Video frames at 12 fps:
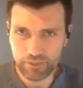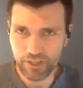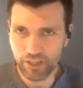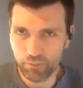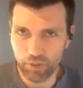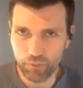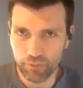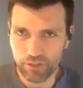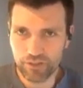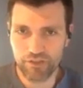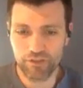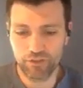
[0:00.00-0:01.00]
take a
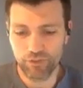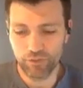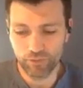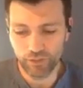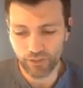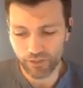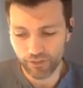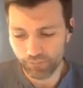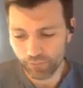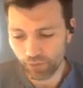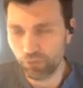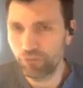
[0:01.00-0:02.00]
moment to
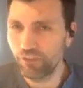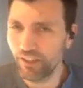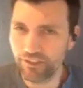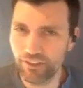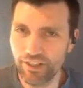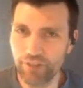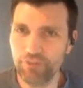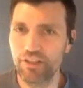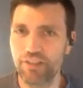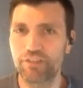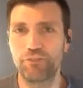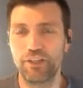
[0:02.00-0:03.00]
reflect on how
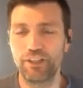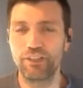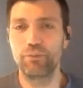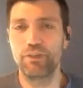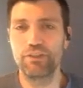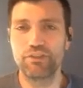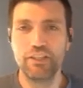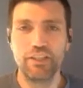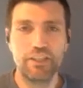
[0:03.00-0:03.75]
satisfying it was.